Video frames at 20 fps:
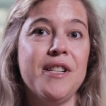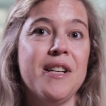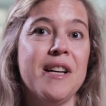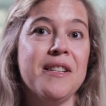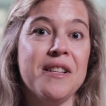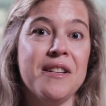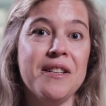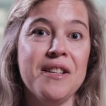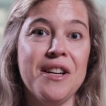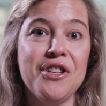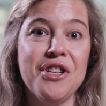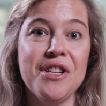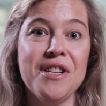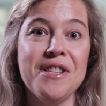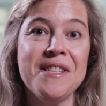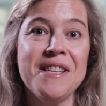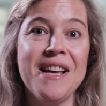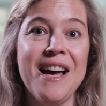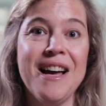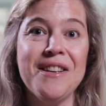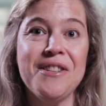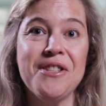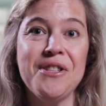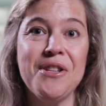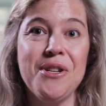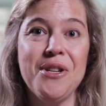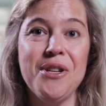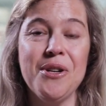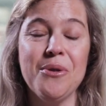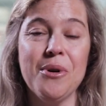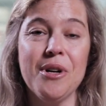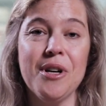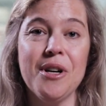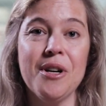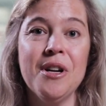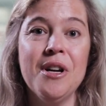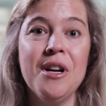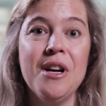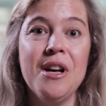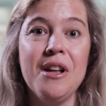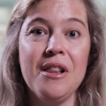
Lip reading: designations as your